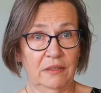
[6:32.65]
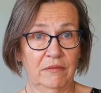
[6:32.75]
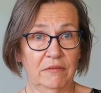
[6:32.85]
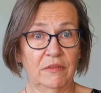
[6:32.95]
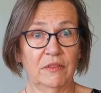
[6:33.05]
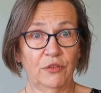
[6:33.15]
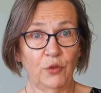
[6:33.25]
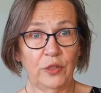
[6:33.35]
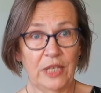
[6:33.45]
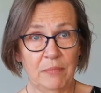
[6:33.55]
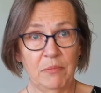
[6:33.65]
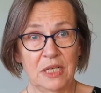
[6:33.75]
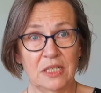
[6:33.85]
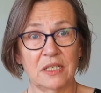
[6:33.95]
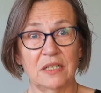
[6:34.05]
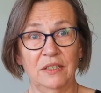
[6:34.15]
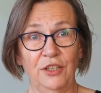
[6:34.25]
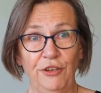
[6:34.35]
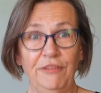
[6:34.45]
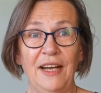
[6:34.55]
for this thing with
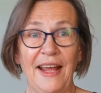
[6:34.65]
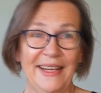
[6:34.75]
COVID.